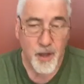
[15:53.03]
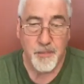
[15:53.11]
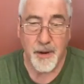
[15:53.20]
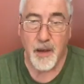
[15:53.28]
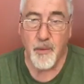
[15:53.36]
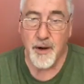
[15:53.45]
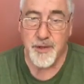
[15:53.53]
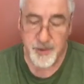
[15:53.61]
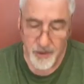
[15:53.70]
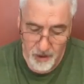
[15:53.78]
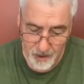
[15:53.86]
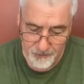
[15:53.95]
But I want to
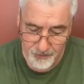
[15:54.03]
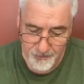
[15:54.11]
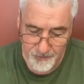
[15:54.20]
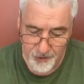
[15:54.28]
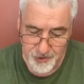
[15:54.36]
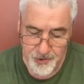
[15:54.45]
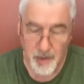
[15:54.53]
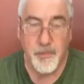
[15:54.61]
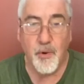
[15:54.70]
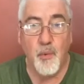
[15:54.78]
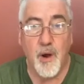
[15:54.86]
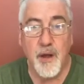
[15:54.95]
start from verse
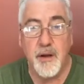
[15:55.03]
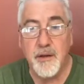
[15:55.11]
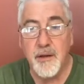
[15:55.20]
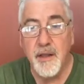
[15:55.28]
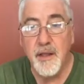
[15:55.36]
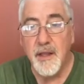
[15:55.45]
number one